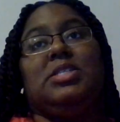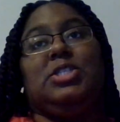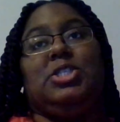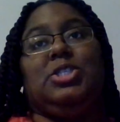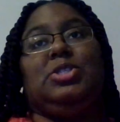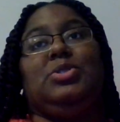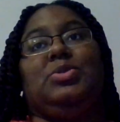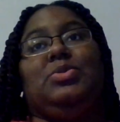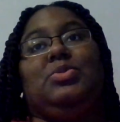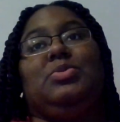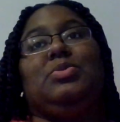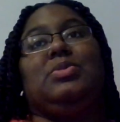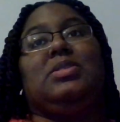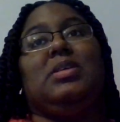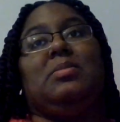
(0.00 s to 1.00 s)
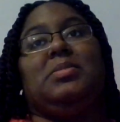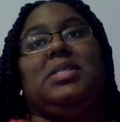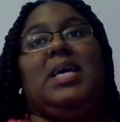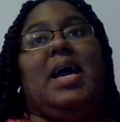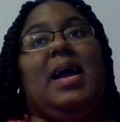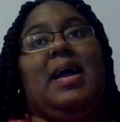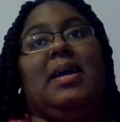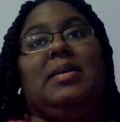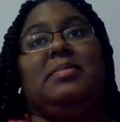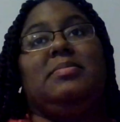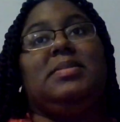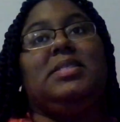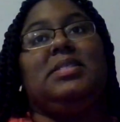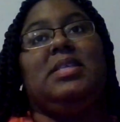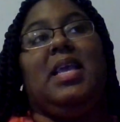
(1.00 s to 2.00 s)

and choose sometimes,